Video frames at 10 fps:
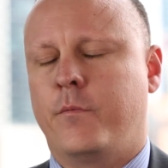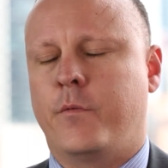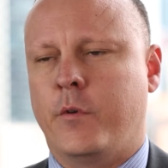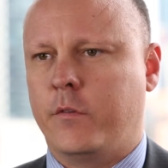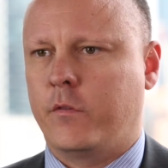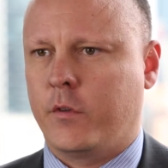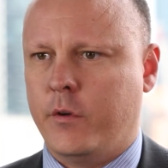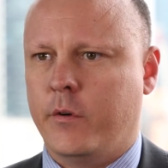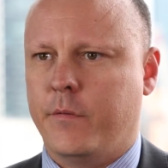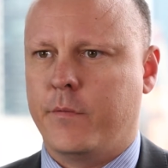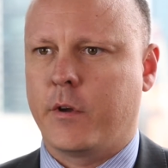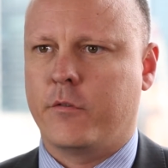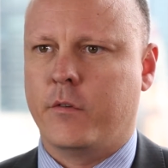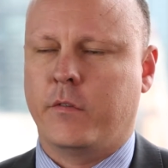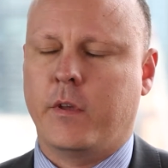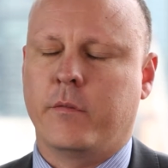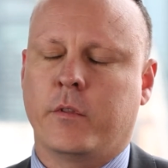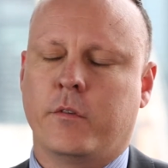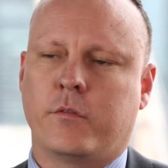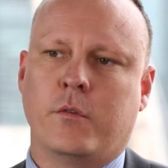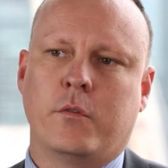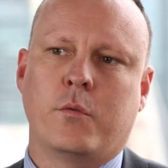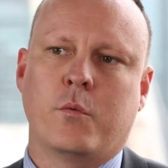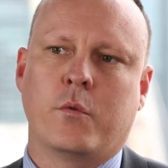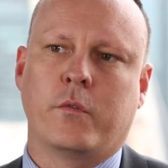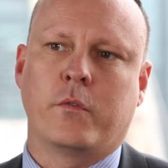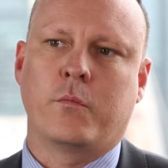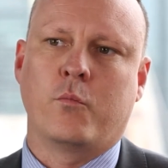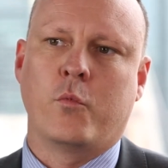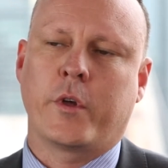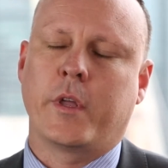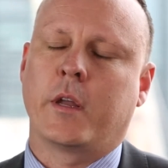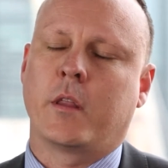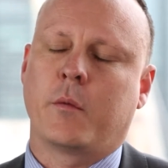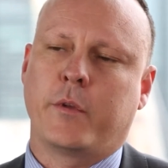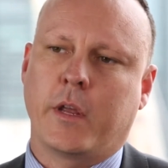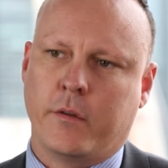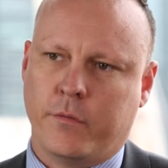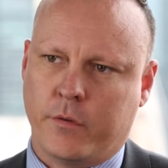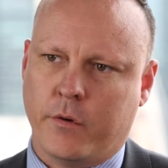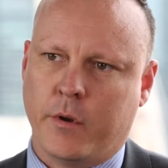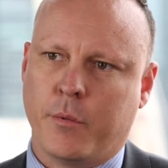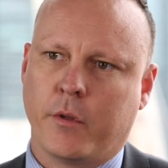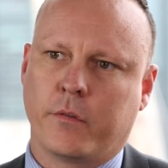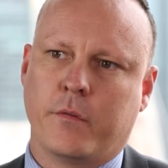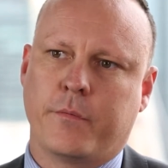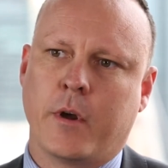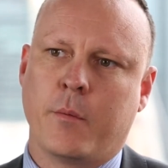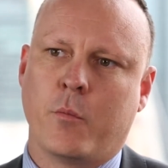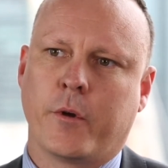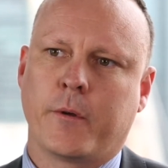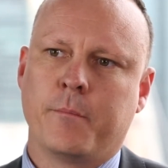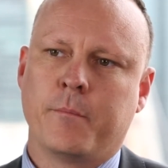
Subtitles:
for its security function, is heavily skewed towards working under the Protective Security Policy Framework.